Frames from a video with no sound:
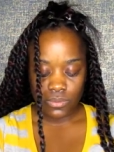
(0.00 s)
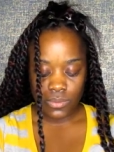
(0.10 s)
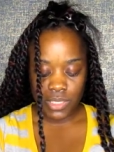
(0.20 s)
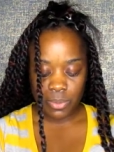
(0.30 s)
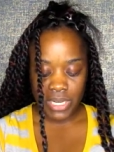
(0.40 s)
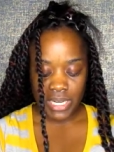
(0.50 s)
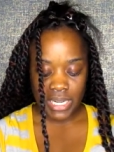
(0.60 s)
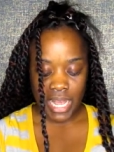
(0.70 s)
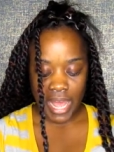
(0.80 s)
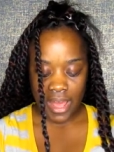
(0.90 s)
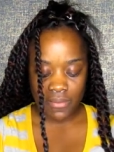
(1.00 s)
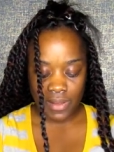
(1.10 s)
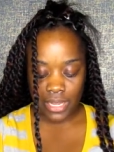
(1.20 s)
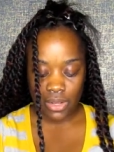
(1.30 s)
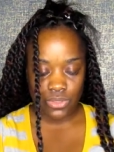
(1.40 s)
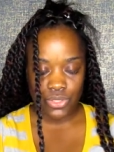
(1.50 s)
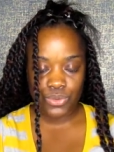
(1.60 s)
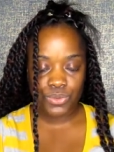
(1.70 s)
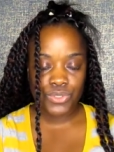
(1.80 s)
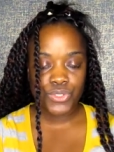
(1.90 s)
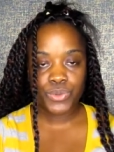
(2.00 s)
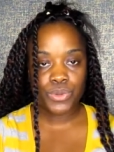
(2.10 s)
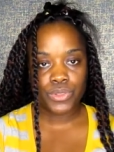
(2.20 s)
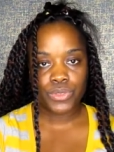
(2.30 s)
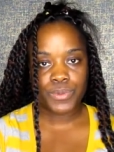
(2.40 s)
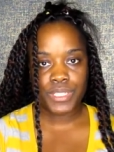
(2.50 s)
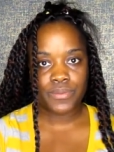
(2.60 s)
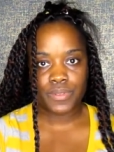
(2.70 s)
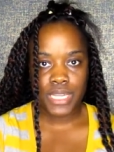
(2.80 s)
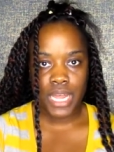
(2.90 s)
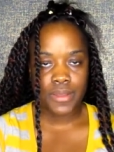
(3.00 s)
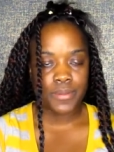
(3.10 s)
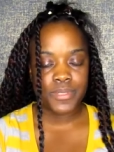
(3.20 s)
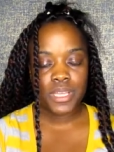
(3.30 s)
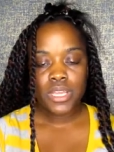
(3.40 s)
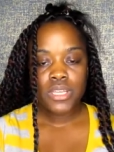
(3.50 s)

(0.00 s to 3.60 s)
split it in half, like on two or three different times.